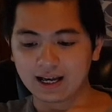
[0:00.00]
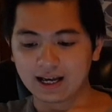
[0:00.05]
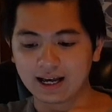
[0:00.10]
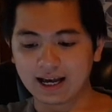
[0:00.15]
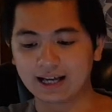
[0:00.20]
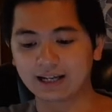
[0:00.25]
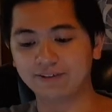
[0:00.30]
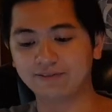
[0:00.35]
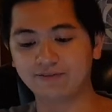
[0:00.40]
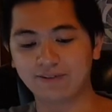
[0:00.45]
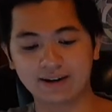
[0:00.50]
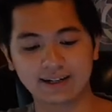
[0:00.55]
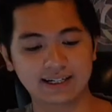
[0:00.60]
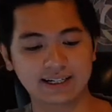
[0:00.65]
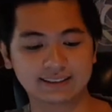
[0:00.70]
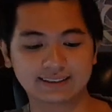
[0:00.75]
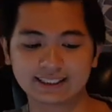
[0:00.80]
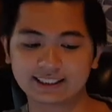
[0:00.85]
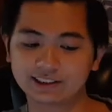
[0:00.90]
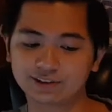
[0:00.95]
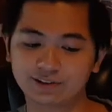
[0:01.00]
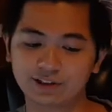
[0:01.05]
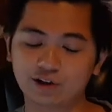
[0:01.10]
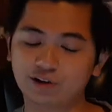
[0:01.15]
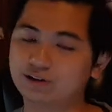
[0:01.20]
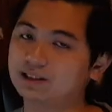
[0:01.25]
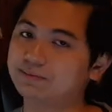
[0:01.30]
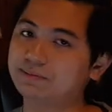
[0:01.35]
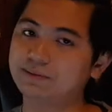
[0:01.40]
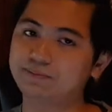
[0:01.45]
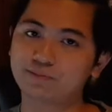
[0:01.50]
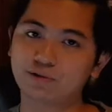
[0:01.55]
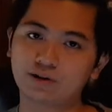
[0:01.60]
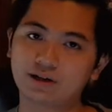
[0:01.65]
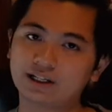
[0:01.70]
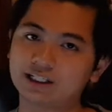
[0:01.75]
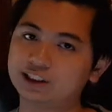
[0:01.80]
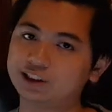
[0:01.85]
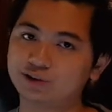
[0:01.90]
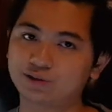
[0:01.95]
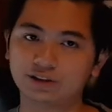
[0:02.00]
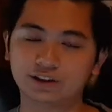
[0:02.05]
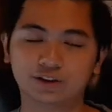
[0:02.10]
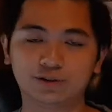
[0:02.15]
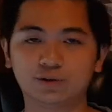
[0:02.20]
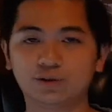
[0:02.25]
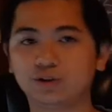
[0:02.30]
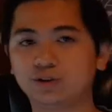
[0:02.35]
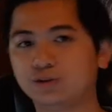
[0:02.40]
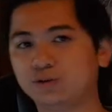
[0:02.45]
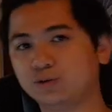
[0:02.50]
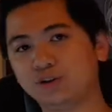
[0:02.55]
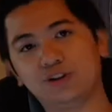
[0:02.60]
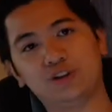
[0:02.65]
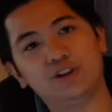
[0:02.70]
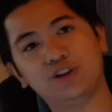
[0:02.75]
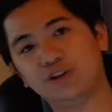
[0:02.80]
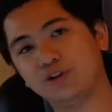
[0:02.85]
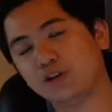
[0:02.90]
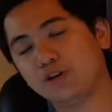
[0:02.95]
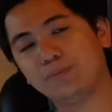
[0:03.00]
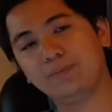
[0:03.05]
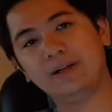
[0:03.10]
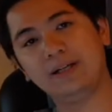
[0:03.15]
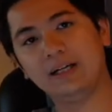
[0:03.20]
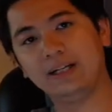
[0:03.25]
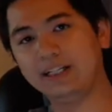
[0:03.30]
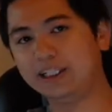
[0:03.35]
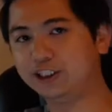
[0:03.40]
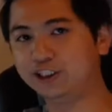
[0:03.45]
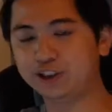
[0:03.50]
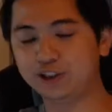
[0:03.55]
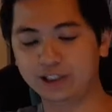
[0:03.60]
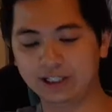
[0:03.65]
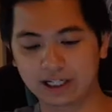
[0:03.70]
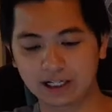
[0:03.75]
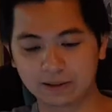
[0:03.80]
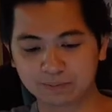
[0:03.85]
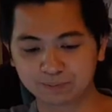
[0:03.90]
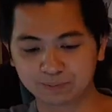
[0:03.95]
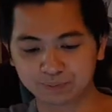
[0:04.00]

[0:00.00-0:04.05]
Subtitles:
And finding accessory or claiming product insurance should not be an issue here.